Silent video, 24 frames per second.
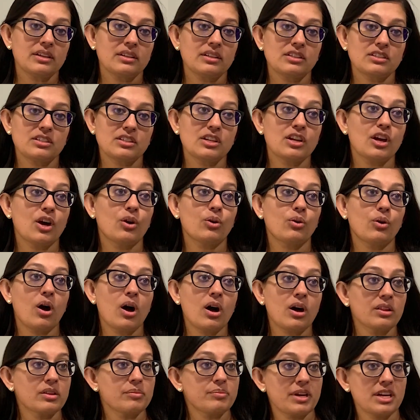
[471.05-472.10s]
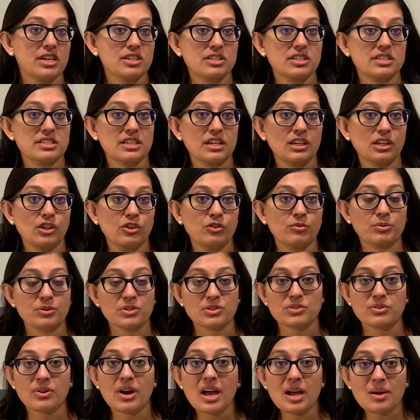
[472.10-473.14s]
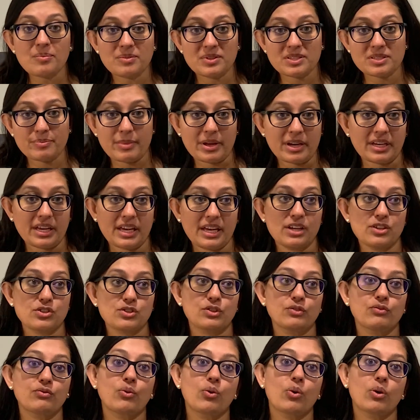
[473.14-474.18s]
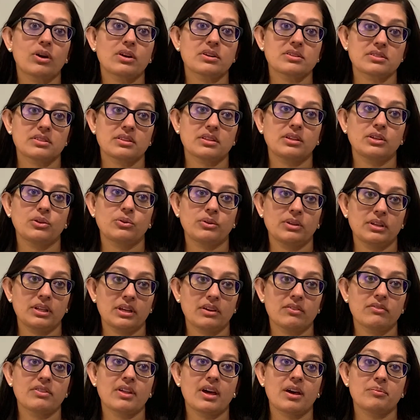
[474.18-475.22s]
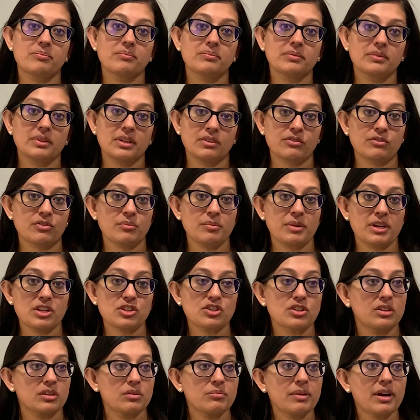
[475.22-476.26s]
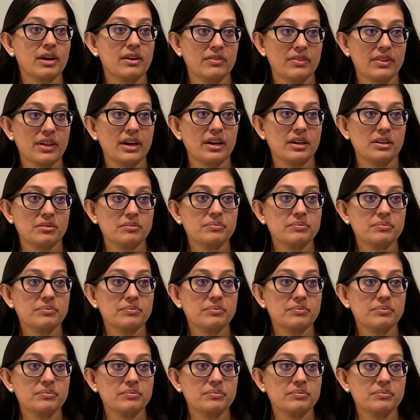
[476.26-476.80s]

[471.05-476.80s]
to know all the patients that you've prescribed this medication for, so that you can give them information about that.